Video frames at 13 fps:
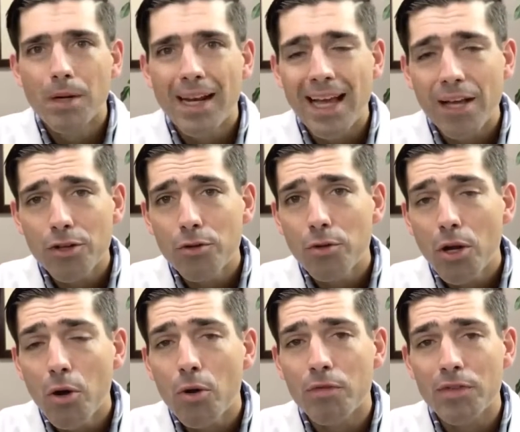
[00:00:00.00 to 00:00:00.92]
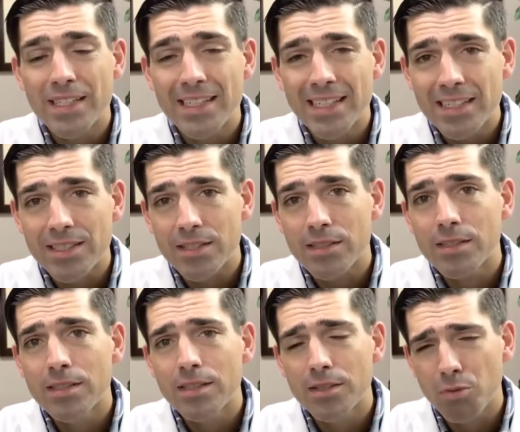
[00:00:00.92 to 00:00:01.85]
But how do you know if a
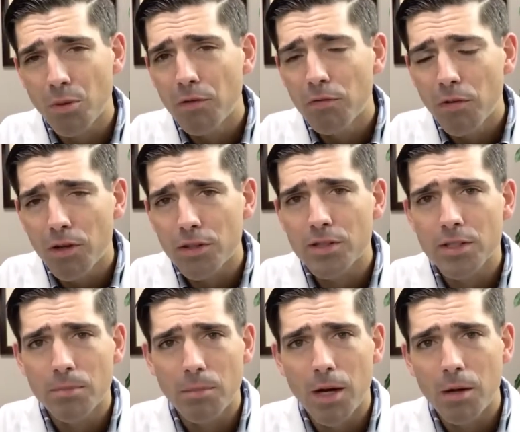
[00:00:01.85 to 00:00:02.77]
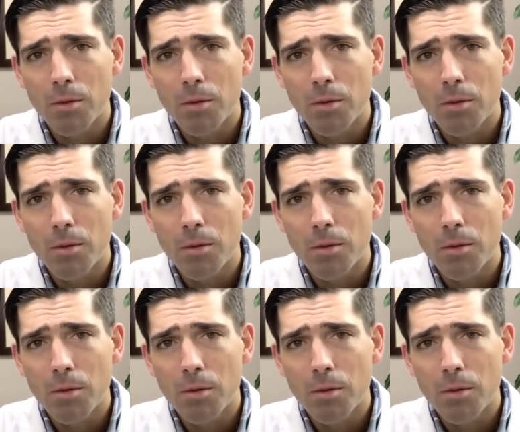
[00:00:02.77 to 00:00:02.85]
dentist is well-versed in